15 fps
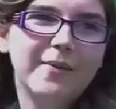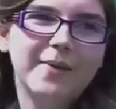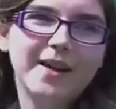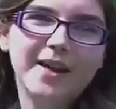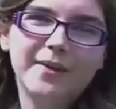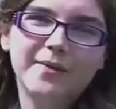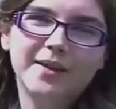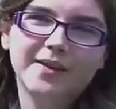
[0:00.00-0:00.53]

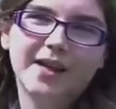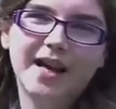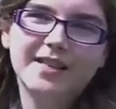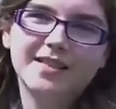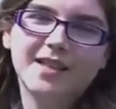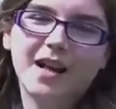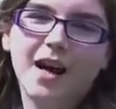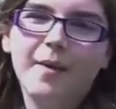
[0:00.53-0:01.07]
really would like
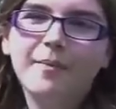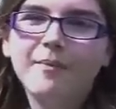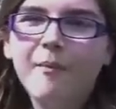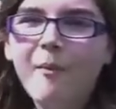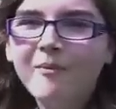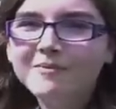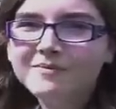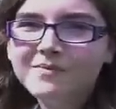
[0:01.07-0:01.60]
to come.
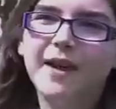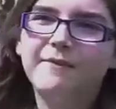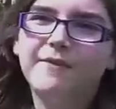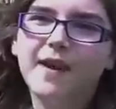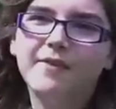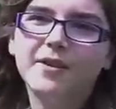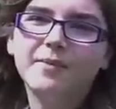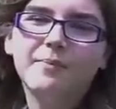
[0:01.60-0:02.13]
My
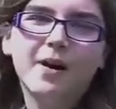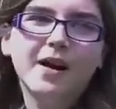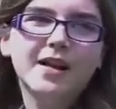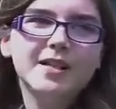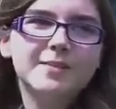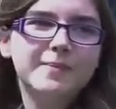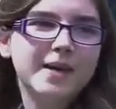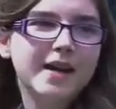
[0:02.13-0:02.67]
favorite part
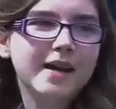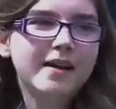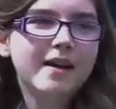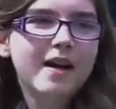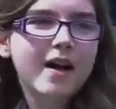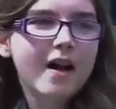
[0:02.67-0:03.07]
has been